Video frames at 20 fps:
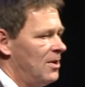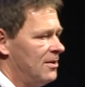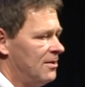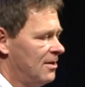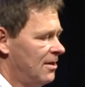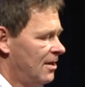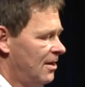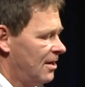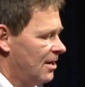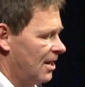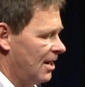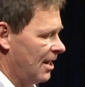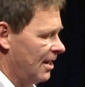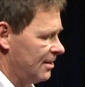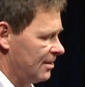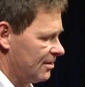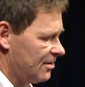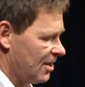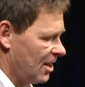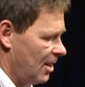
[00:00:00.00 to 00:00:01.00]
run
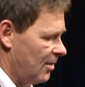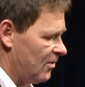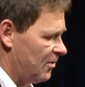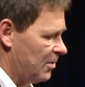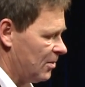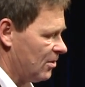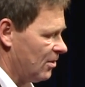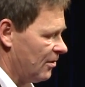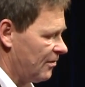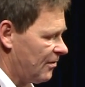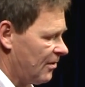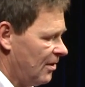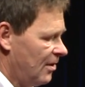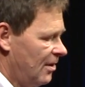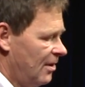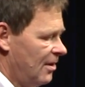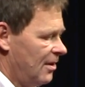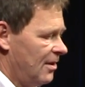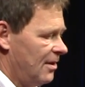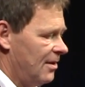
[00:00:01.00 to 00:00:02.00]
100 times because
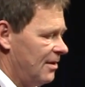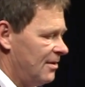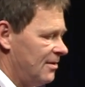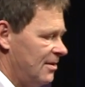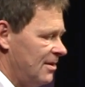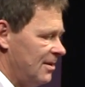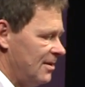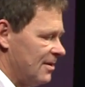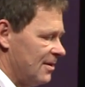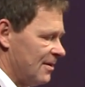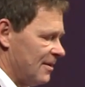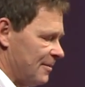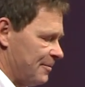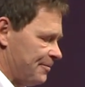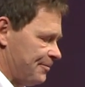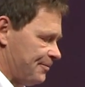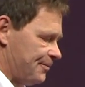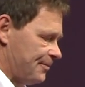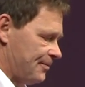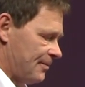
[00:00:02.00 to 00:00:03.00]
the,
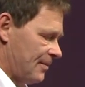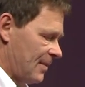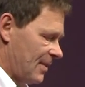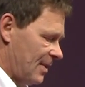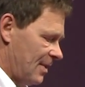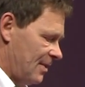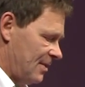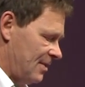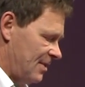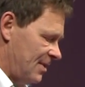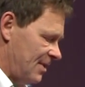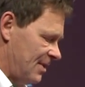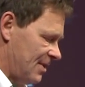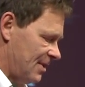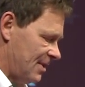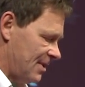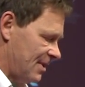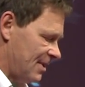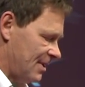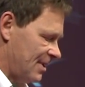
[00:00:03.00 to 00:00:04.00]
um, the,
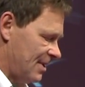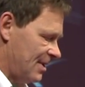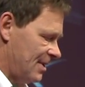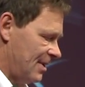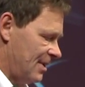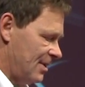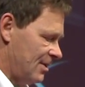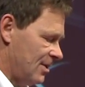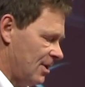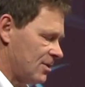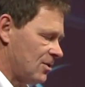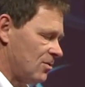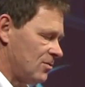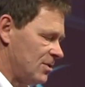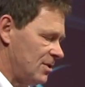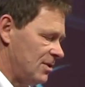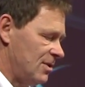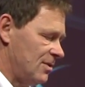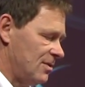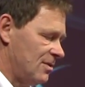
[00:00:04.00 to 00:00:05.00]
uh, not
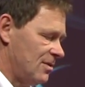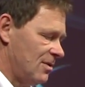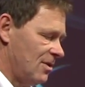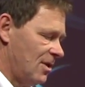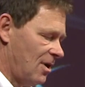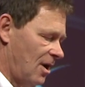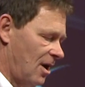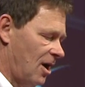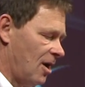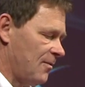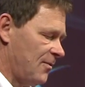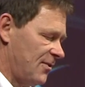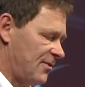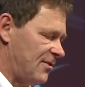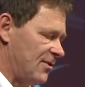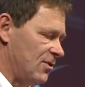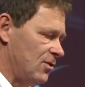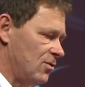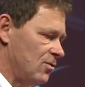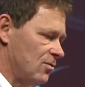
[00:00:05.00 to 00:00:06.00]
only
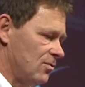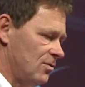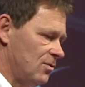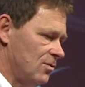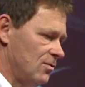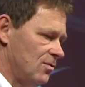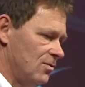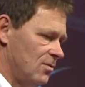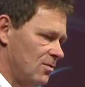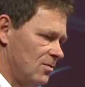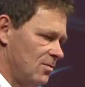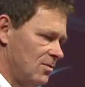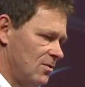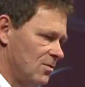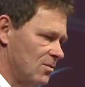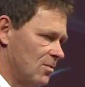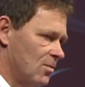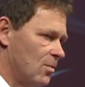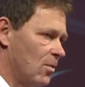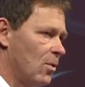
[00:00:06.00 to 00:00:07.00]
obviously you, you,
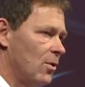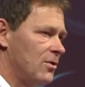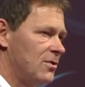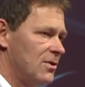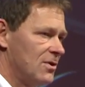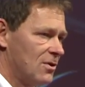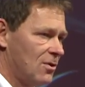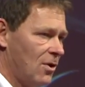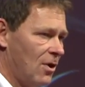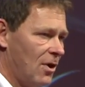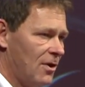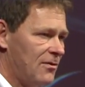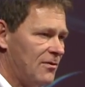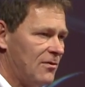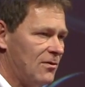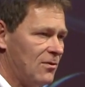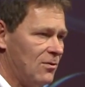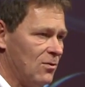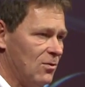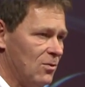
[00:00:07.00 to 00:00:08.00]
you avoid the
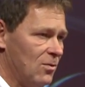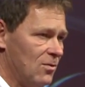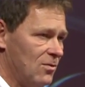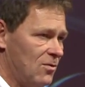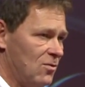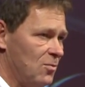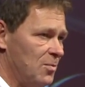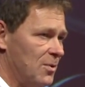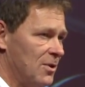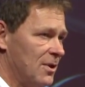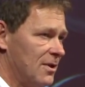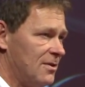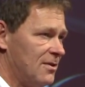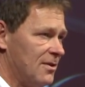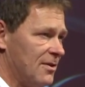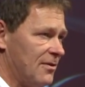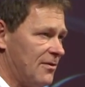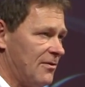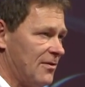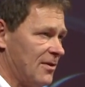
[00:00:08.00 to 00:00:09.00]
cost to, to build
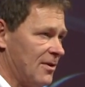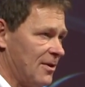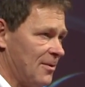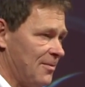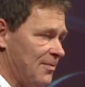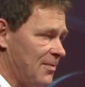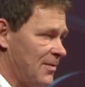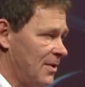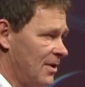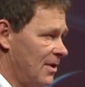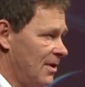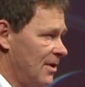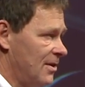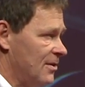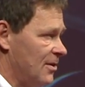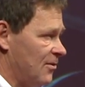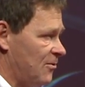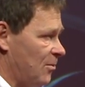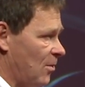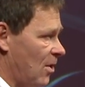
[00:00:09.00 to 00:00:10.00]
this, um,
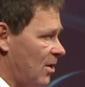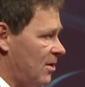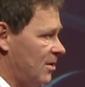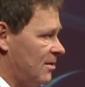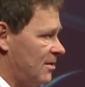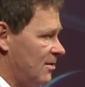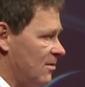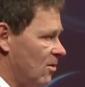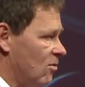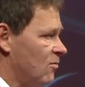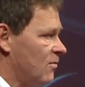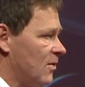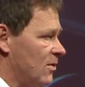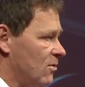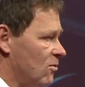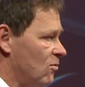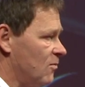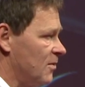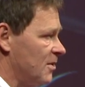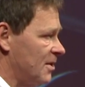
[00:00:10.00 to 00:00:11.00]
this rocket over
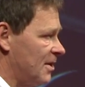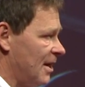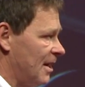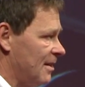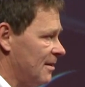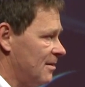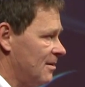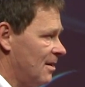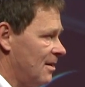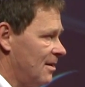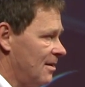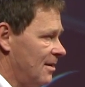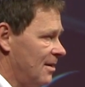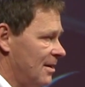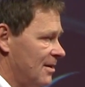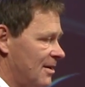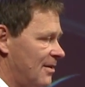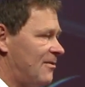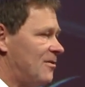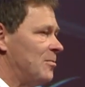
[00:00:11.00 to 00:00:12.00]
and over again.
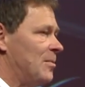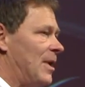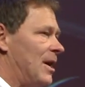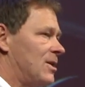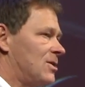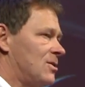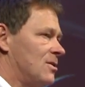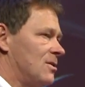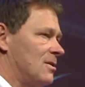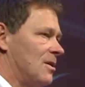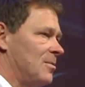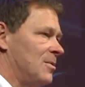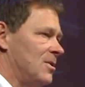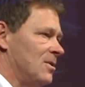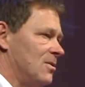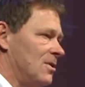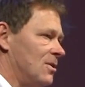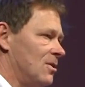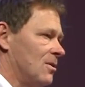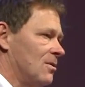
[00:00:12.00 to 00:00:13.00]
Just imagine, I
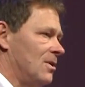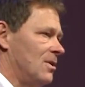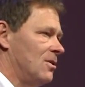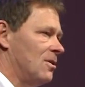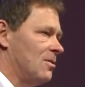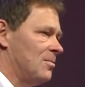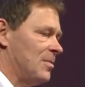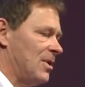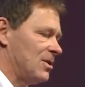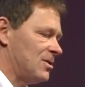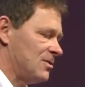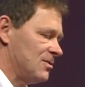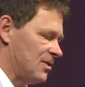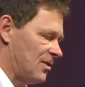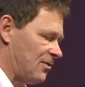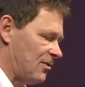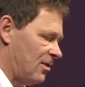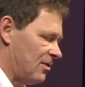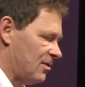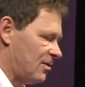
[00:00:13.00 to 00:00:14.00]
mean, Elon, Elon mentions
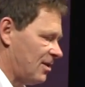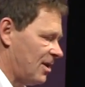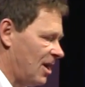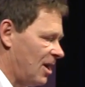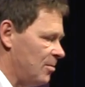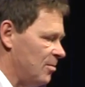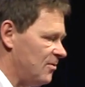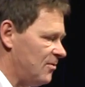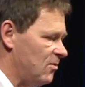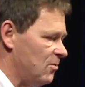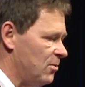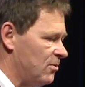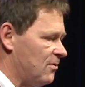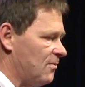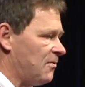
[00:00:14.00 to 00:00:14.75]
this all the time, if you were